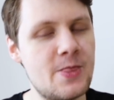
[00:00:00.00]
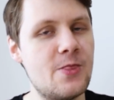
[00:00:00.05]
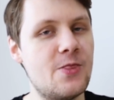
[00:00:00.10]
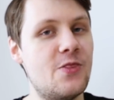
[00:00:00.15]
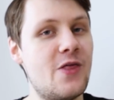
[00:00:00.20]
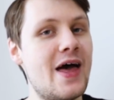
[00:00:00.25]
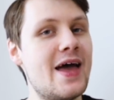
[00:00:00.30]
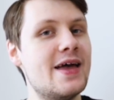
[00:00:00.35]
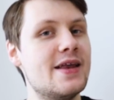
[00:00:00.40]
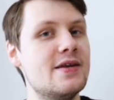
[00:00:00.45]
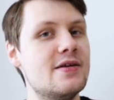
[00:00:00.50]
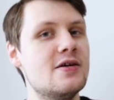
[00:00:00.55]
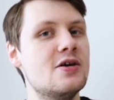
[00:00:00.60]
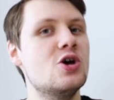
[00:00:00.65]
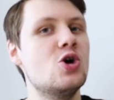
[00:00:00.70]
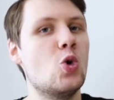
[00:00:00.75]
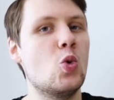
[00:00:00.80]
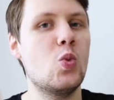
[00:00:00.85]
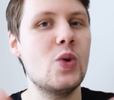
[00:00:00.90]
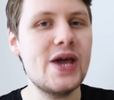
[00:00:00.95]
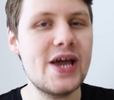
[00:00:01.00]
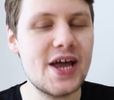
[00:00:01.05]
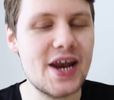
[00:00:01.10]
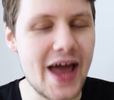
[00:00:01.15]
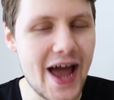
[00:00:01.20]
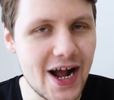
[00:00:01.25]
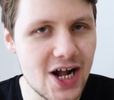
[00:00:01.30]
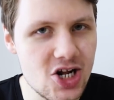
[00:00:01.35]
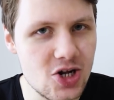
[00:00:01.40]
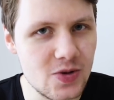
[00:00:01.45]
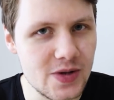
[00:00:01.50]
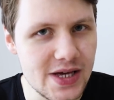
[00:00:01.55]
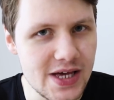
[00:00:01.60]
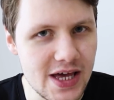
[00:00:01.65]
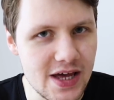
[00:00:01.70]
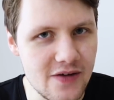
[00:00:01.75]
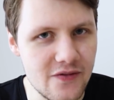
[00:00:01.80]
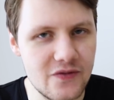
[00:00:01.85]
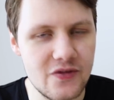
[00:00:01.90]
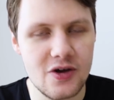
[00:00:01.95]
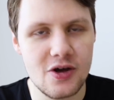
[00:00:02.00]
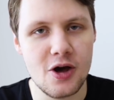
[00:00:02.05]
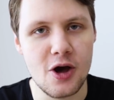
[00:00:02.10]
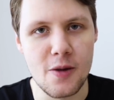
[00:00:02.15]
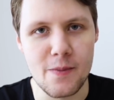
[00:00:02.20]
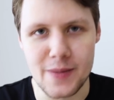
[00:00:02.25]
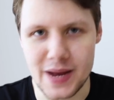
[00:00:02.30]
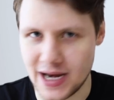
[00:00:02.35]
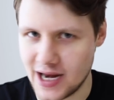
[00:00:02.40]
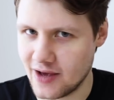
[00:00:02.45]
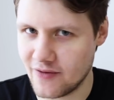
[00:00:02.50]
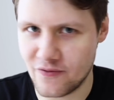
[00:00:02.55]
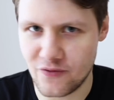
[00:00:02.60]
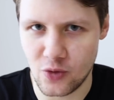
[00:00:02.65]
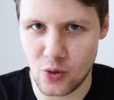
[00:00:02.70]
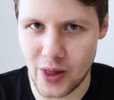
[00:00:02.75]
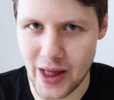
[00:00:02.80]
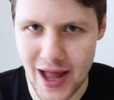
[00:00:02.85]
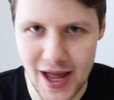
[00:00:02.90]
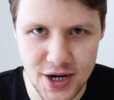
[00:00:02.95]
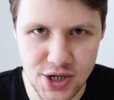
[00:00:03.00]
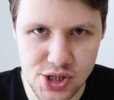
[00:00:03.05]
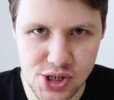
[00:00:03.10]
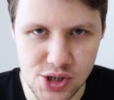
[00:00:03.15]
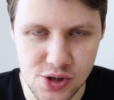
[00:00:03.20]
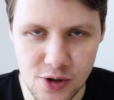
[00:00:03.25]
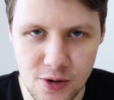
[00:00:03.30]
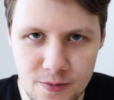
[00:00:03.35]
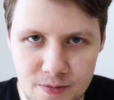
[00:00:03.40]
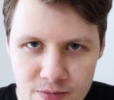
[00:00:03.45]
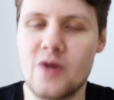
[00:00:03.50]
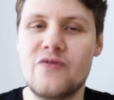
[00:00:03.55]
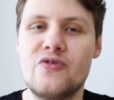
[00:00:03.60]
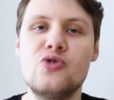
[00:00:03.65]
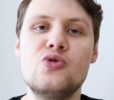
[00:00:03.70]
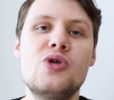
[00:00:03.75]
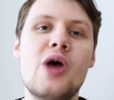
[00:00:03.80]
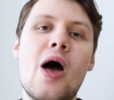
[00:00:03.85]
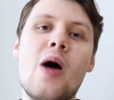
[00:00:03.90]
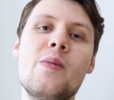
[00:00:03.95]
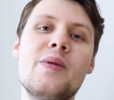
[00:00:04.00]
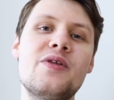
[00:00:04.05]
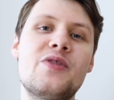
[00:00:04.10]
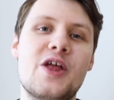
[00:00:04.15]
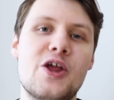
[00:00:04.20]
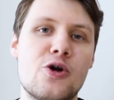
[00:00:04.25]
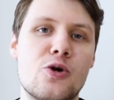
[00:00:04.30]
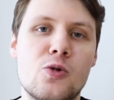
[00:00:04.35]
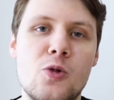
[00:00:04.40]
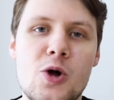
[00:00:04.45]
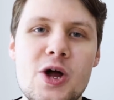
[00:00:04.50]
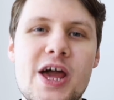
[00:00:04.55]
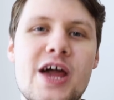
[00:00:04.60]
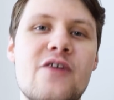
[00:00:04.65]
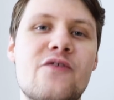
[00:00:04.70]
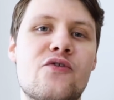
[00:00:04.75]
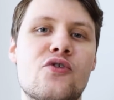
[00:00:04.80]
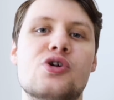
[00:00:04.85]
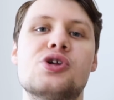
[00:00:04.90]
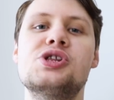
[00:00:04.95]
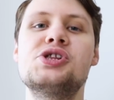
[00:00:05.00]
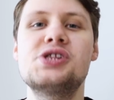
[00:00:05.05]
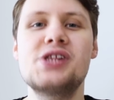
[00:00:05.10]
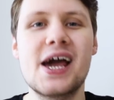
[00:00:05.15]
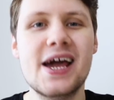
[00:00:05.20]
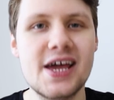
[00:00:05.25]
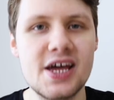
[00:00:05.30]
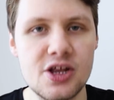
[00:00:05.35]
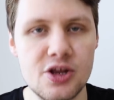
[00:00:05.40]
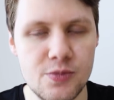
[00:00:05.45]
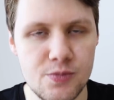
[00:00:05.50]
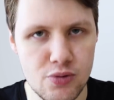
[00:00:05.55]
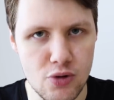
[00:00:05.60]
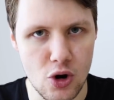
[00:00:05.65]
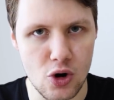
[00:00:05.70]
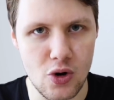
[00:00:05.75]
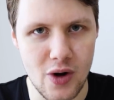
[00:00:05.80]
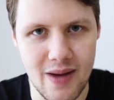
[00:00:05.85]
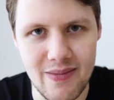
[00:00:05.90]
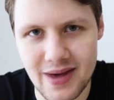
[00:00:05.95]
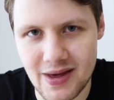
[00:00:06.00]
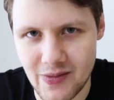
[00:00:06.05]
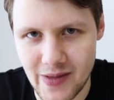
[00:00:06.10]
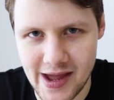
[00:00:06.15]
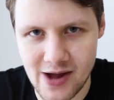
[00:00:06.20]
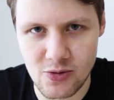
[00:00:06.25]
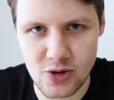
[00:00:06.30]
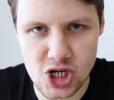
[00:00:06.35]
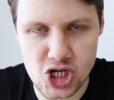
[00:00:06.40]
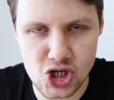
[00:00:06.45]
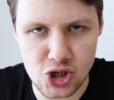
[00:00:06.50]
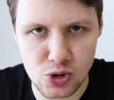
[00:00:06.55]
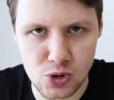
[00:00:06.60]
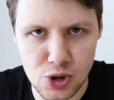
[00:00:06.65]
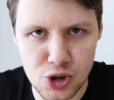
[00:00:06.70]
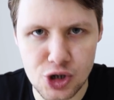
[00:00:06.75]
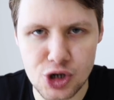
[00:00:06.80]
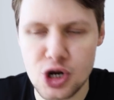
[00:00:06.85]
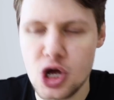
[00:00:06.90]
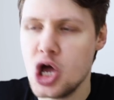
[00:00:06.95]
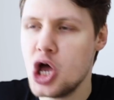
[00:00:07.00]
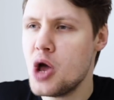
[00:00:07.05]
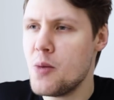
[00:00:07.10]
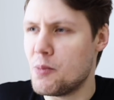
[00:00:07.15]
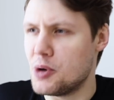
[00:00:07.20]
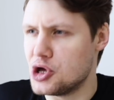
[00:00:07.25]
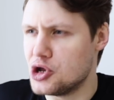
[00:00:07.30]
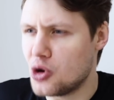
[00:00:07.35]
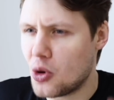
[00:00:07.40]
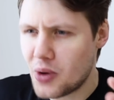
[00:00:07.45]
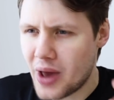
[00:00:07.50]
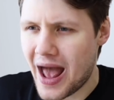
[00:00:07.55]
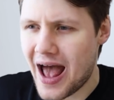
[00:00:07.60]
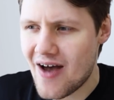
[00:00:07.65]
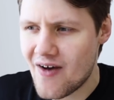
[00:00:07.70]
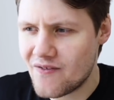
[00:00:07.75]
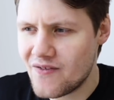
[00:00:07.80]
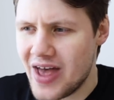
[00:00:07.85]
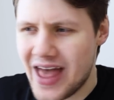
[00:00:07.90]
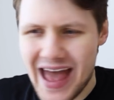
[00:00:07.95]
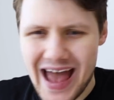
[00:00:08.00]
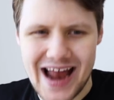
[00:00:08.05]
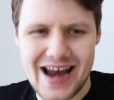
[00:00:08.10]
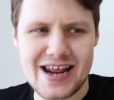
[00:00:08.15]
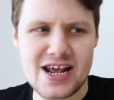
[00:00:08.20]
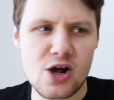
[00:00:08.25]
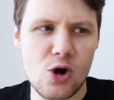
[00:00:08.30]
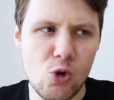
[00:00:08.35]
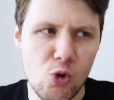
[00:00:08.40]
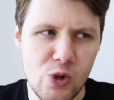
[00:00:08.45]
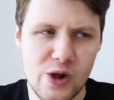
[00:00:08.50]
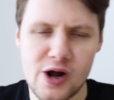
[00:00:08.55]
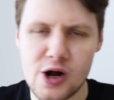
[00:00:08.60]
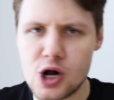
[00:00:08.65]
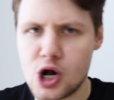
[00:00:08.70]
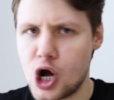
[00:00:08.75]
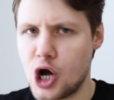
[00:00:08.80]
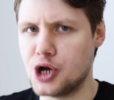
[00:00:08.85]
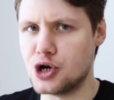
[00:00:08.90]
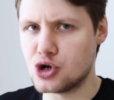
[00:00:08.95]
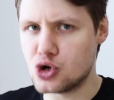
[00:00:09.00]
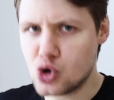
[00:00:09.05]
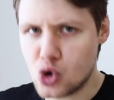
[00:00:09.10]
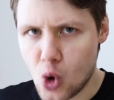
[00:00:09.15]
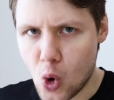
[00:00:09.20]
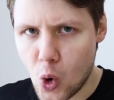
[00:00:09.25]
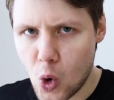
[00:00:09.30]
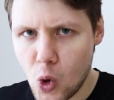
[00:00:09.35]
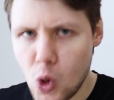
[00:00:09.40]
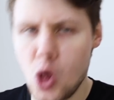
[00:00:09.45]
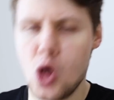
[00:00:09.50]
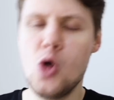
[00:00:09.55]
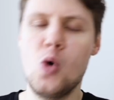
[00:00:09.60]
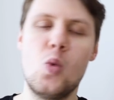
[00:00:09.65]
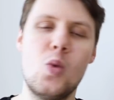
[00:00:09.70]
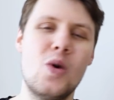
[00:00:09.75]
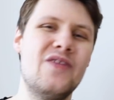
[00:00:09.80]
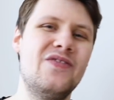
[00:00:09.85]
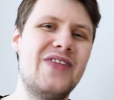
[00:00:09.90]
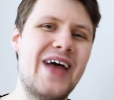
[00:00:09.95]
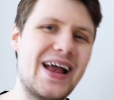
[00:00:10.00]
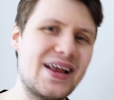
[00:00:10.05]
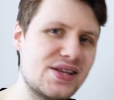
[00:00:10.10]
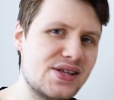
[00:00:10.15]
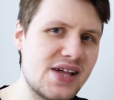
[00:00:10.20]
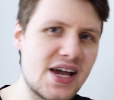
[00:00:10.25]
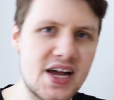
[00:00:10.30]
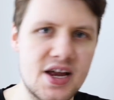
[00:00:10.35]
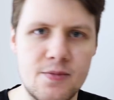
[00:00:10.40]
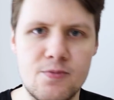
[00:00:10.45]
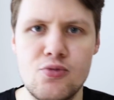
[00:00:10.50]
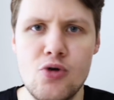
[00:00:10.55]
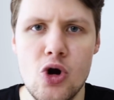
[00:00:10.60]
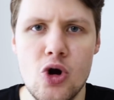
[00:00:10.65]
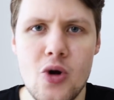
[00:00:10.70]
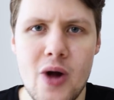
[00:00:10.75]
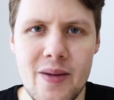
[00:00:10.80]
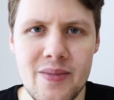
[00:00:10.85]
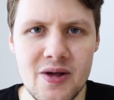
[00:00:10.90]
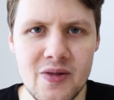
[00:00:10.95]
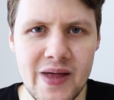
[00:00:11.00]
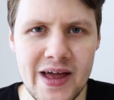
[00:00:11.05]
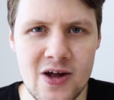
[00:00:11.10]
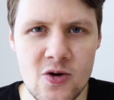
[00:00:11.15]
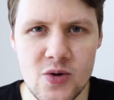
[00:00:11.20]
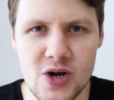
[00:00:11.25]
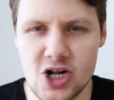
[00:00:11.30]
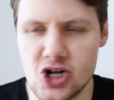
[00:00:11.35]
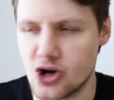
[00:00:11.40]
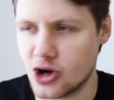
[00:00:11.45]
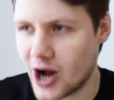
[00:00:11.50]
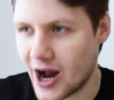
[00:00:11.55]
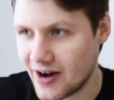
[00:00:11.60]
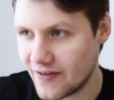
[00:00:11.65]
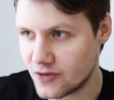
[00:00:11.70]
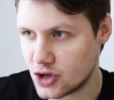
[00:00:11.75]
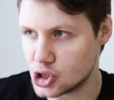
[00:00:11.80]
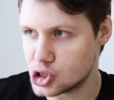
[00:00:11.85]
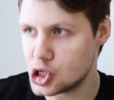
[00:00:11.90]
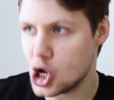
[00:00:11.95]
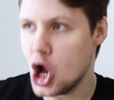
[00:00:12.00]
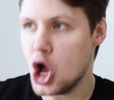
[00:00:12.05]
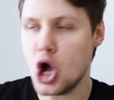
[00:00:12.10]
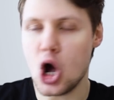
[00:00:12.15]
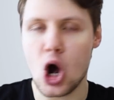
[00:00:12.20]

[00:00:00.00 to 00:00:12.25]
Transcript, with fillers: Then we can actually give a meaningful answer. Where if you tell me that you're looking for a second programming language to learn, but you don't have any clear cut goal with that second programming language, you're kind of just